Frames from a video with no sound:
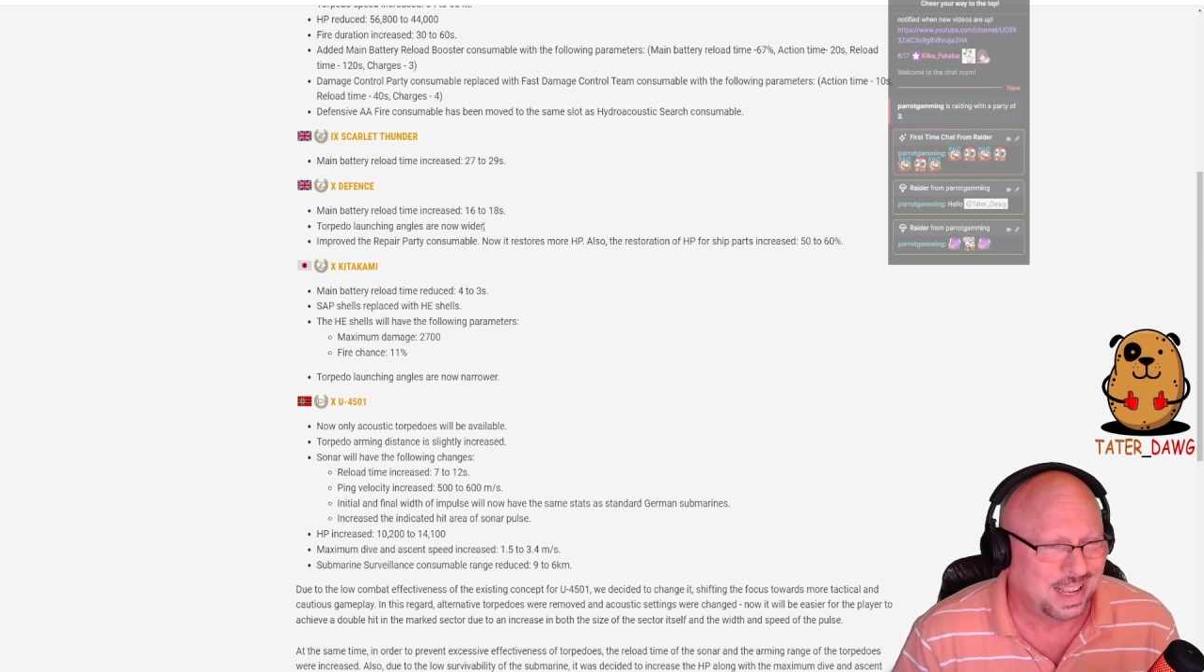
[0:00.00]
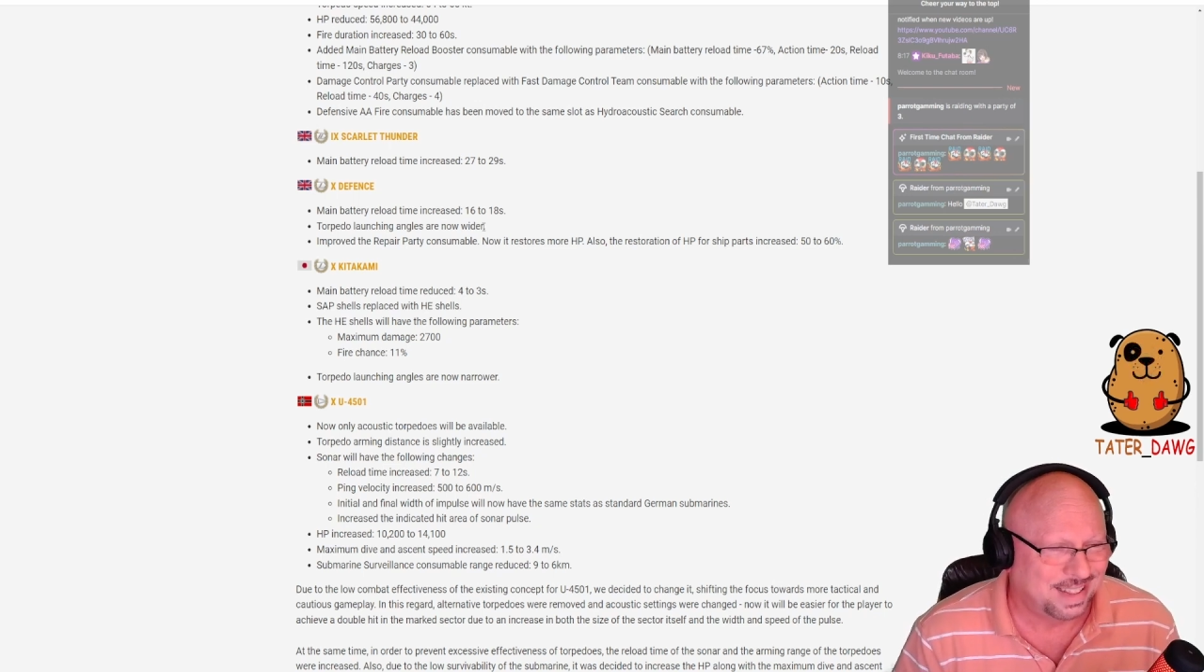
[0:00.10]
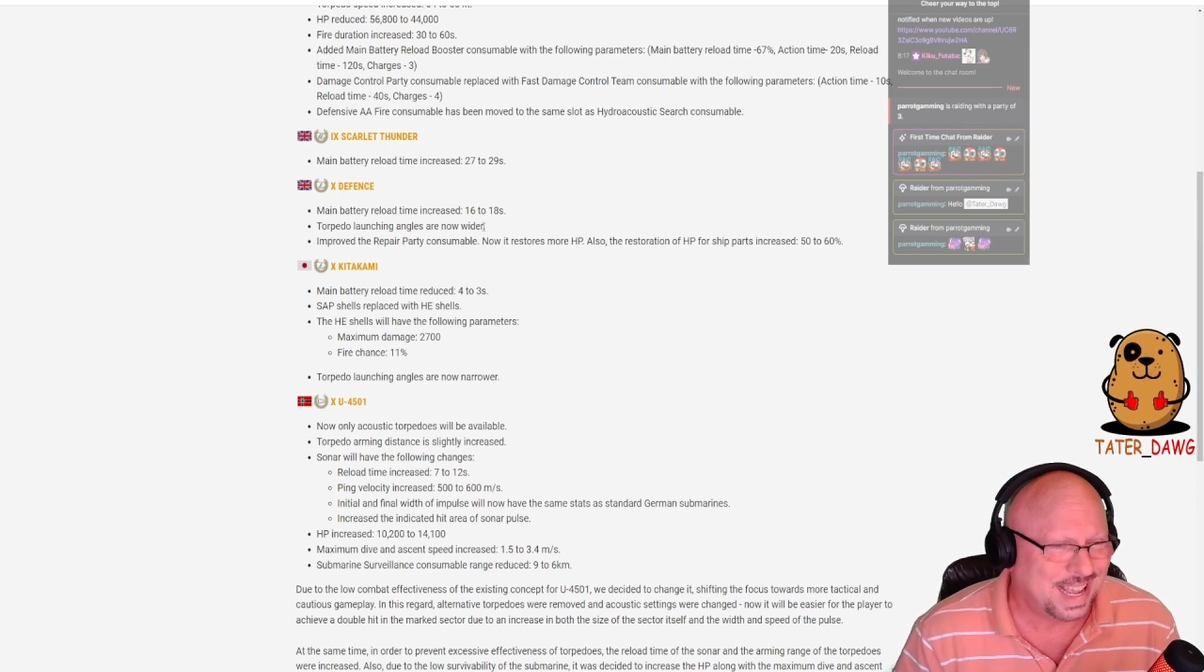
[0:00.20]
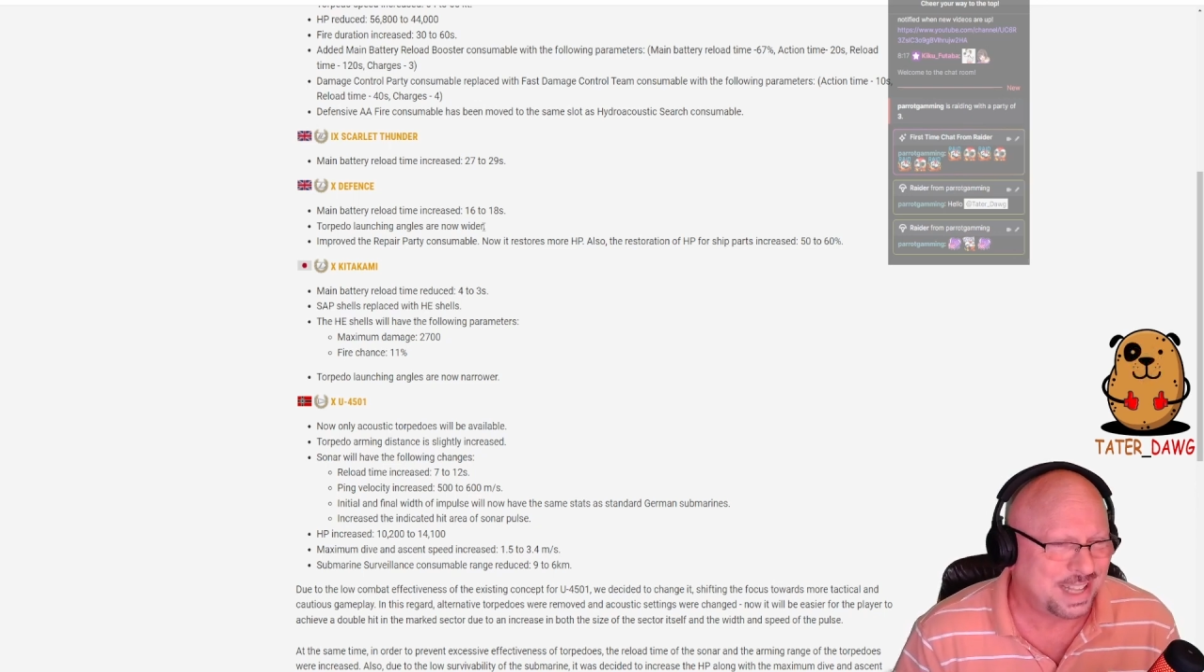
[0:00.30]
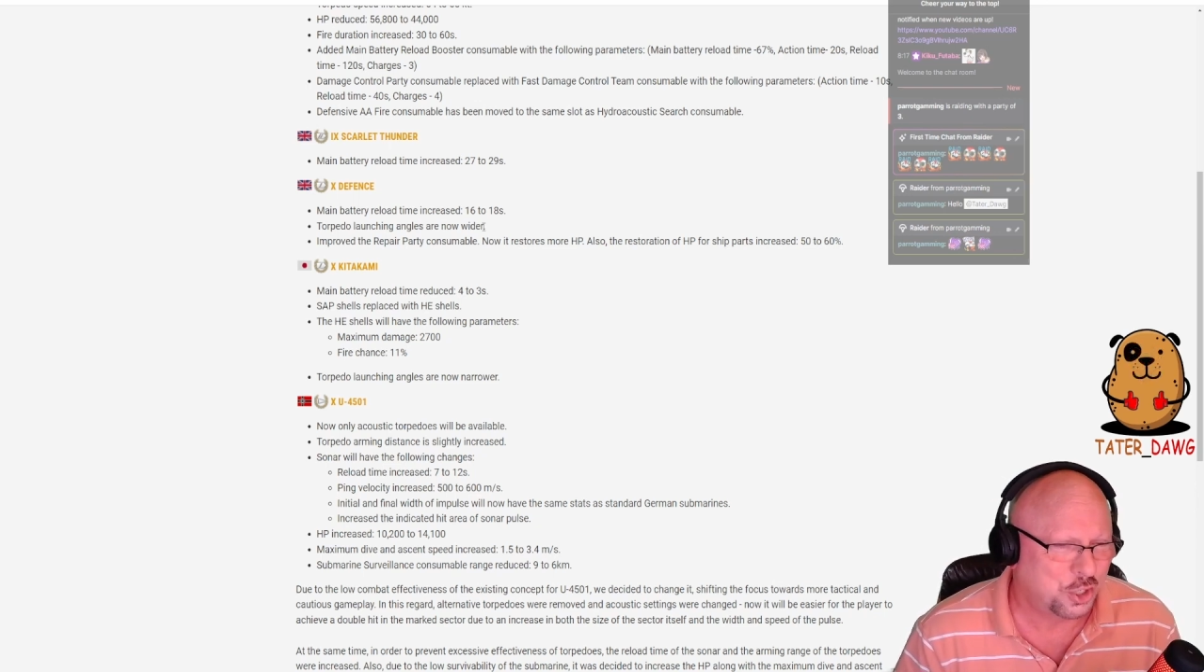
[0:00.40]

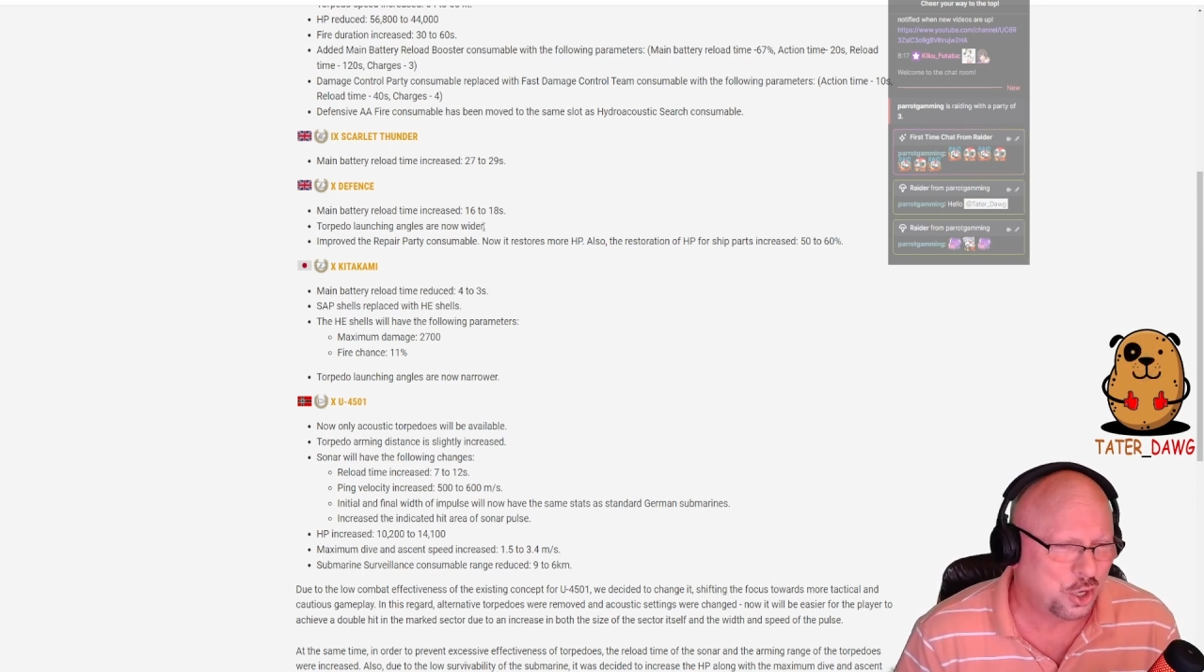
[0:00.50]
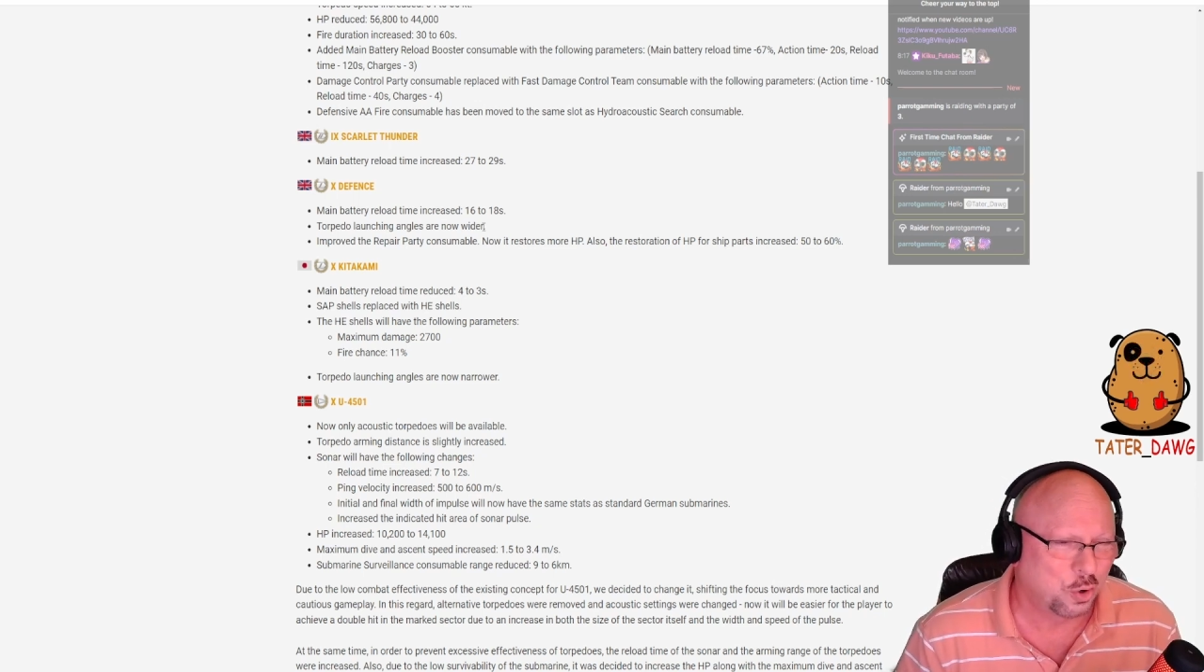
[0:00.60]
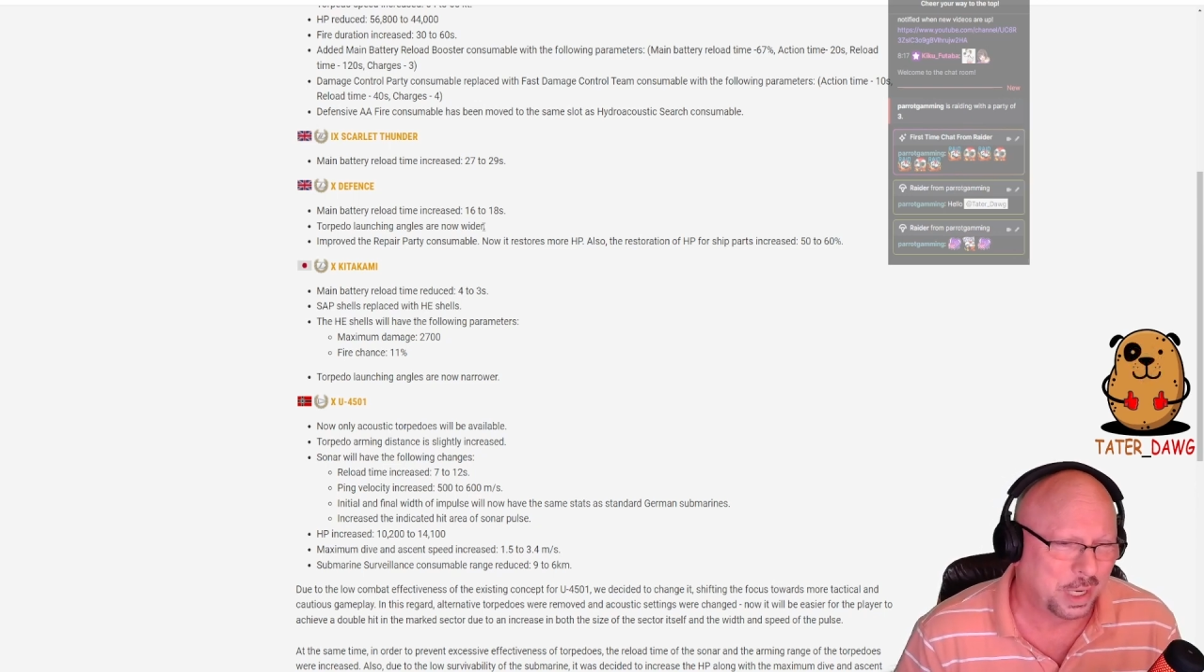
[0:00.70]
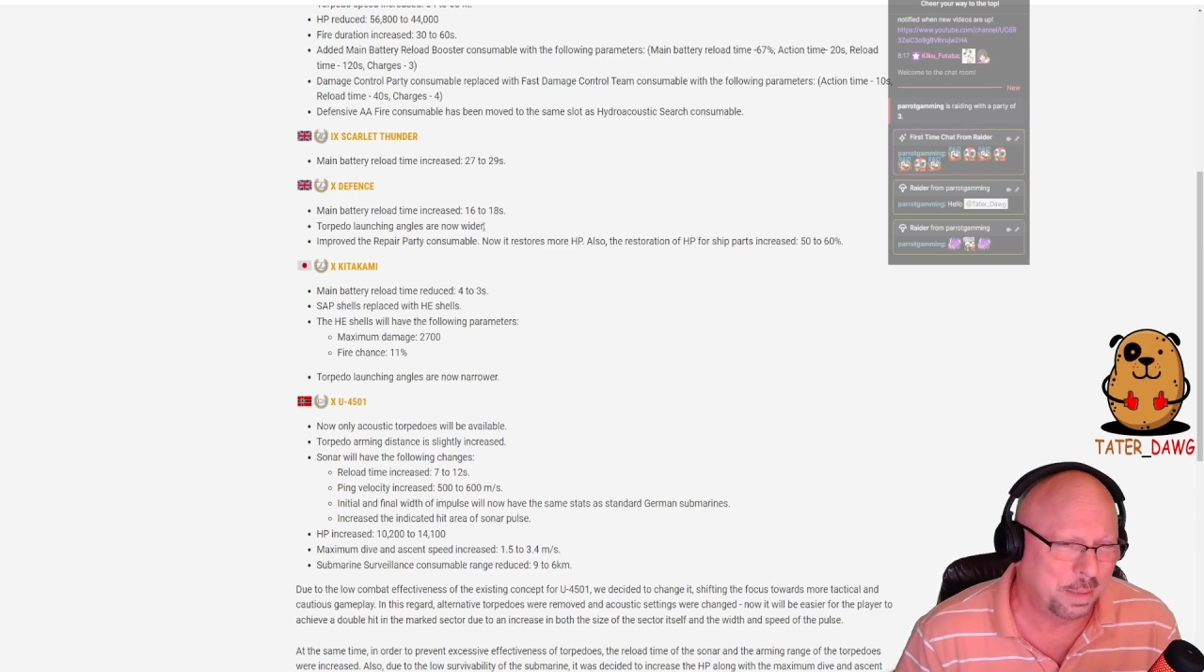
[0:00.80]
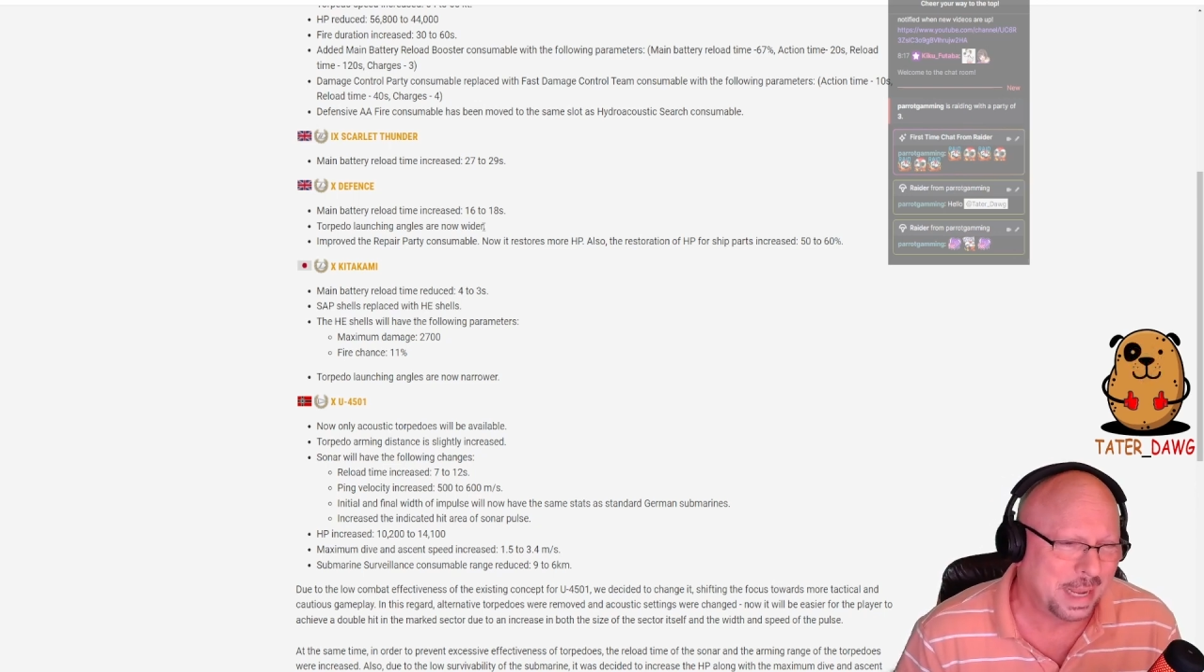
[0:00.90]
That
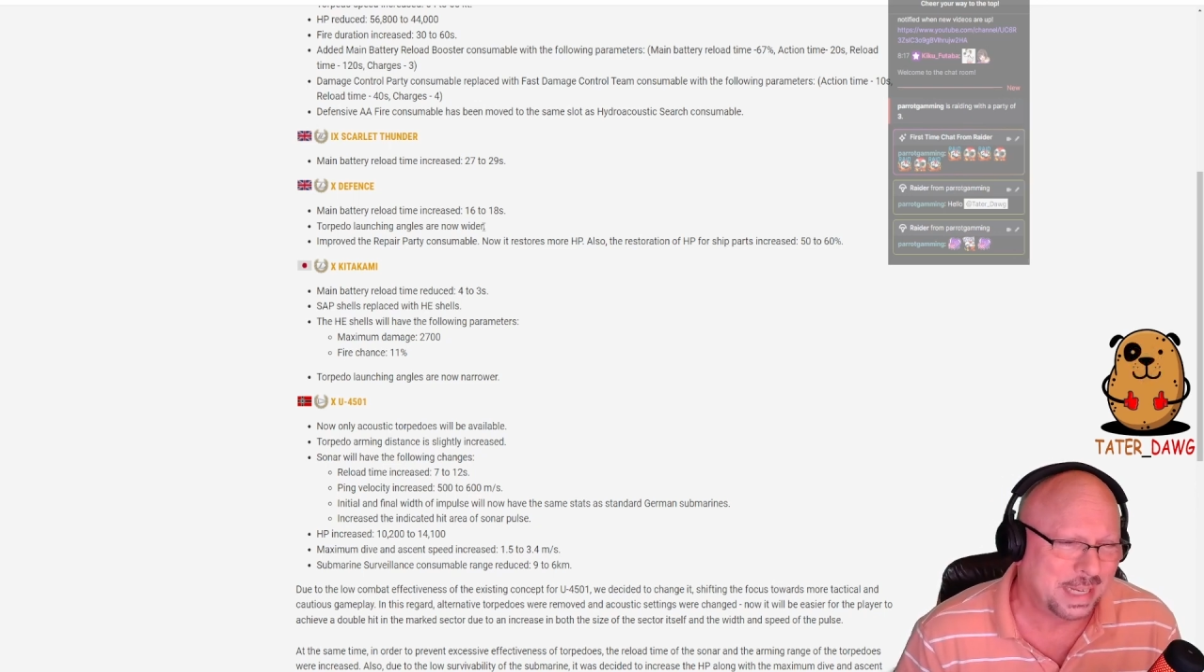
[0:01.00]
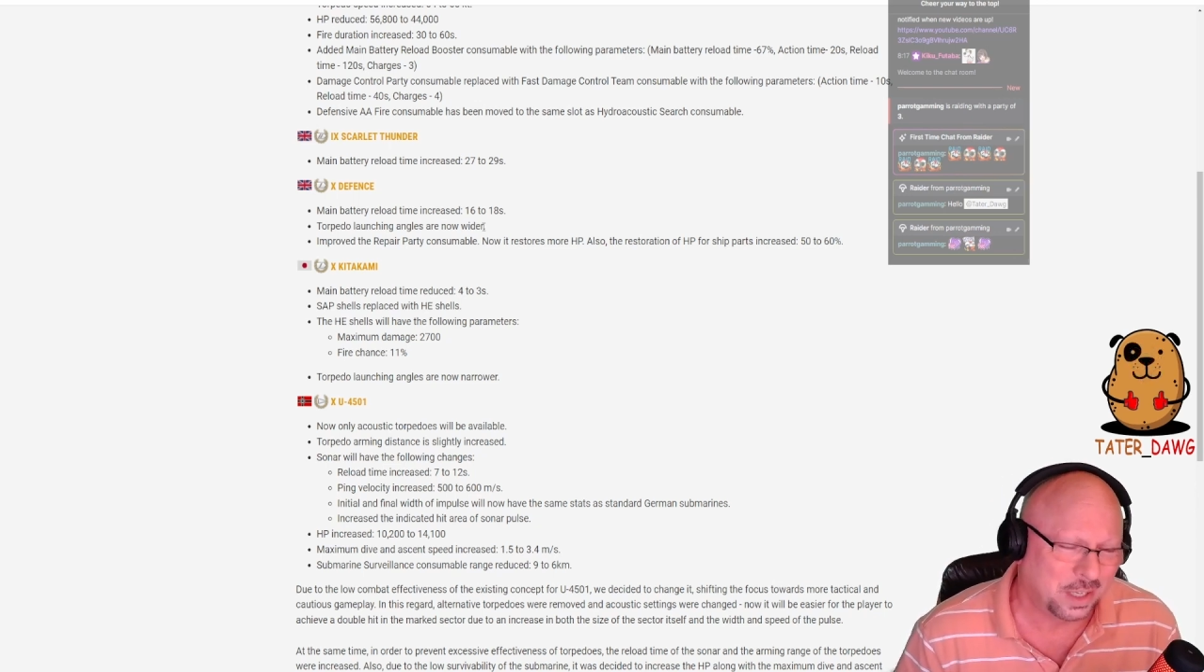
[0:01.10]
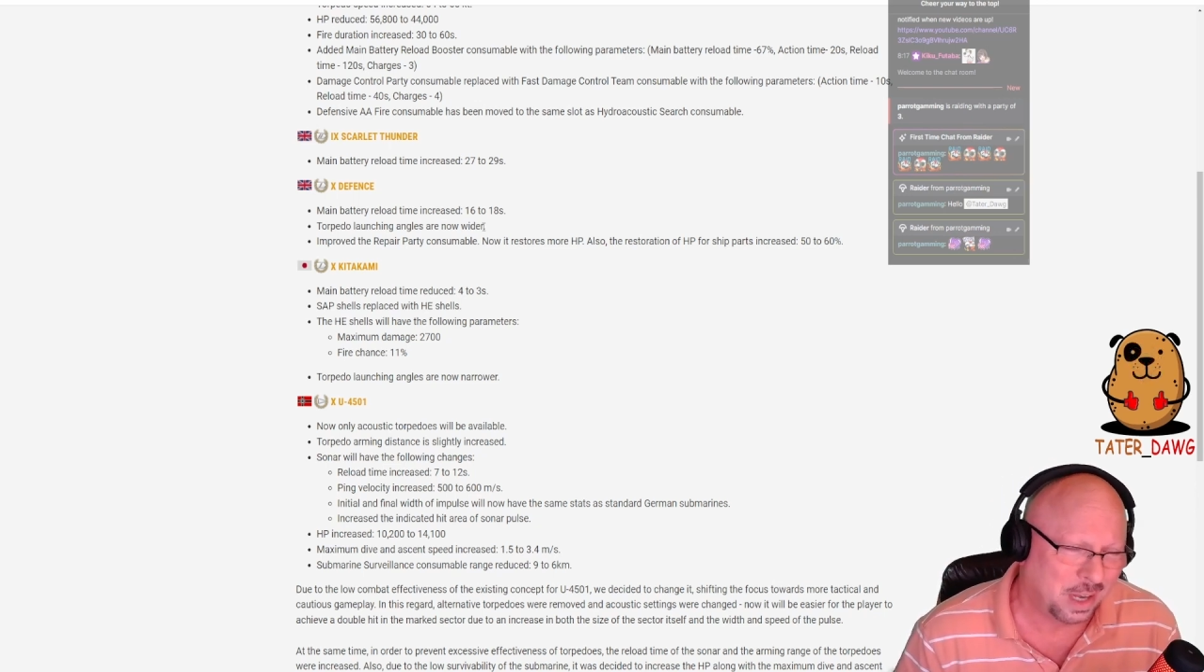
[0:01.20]
certainly makes a